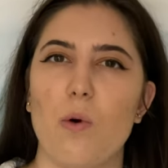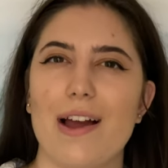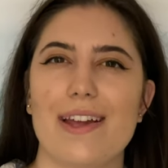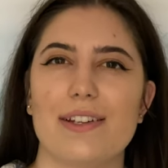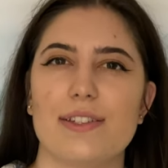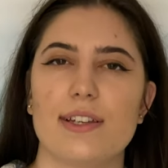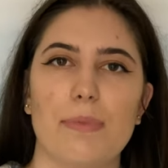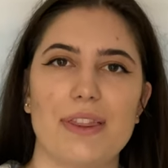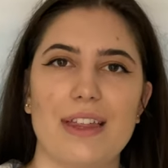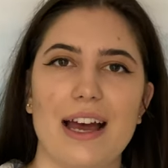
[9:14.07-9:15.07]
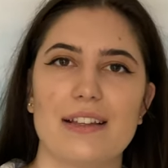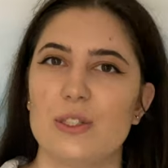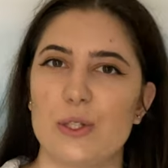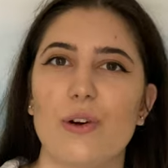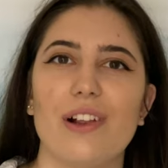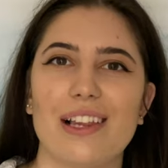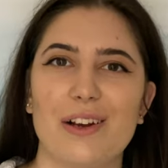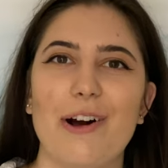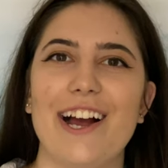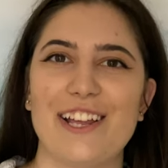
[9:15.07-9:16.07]
quiet but not totally
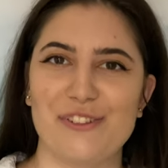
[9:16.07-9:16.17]
quiet